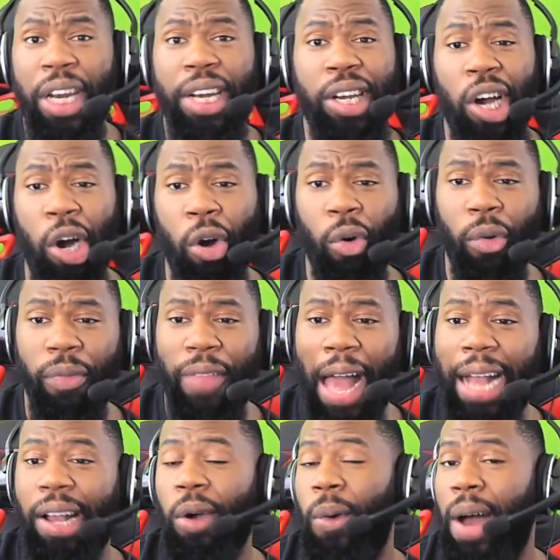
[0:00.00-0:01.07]
know, that
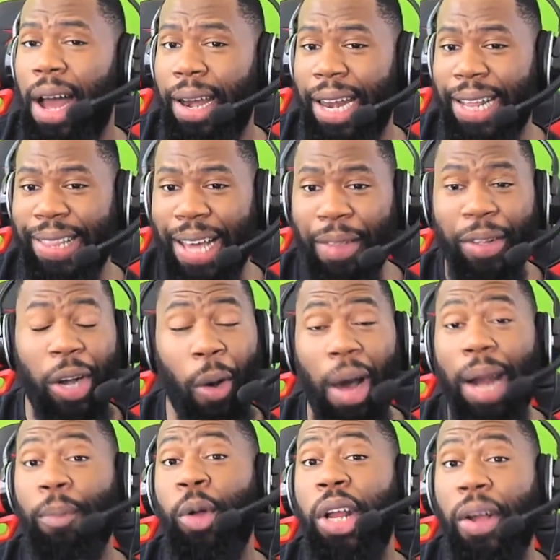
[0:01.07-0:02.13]
Gohan and the other Gohan
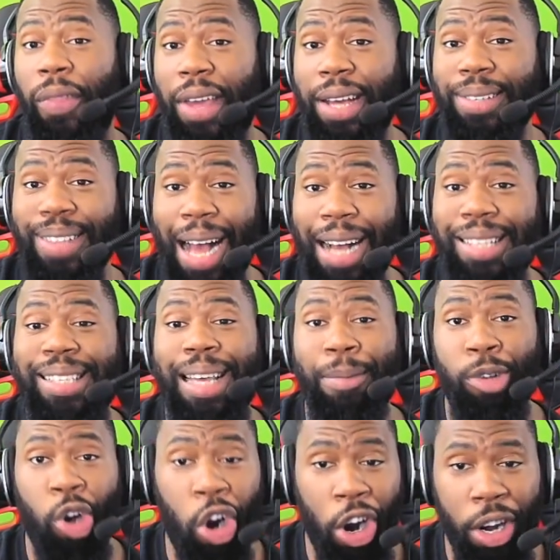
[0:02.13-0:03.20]
I'm running are the exact same
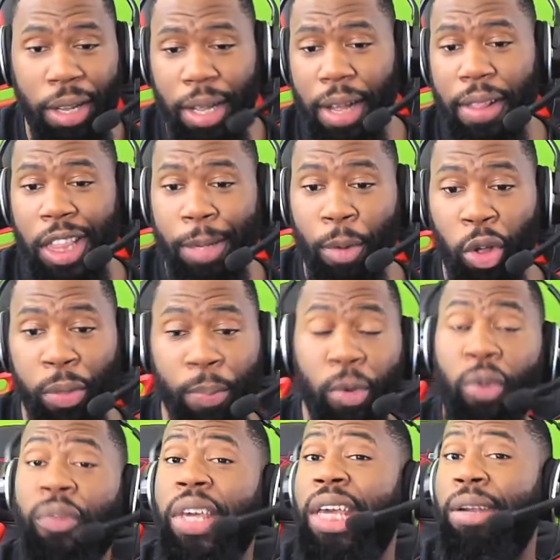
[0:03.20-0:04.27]
card. They're both
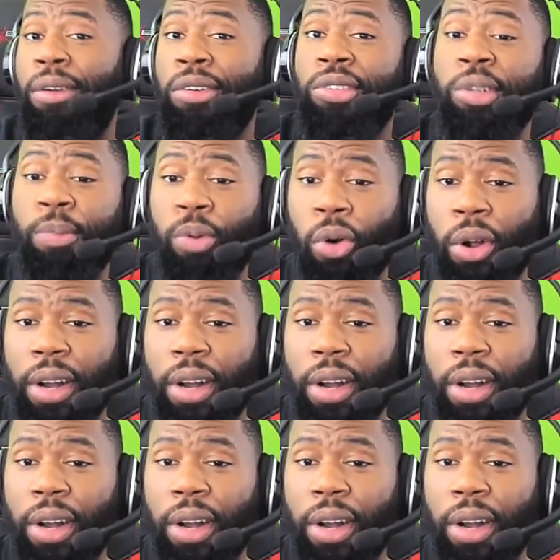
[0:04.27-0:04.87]
movie hero support.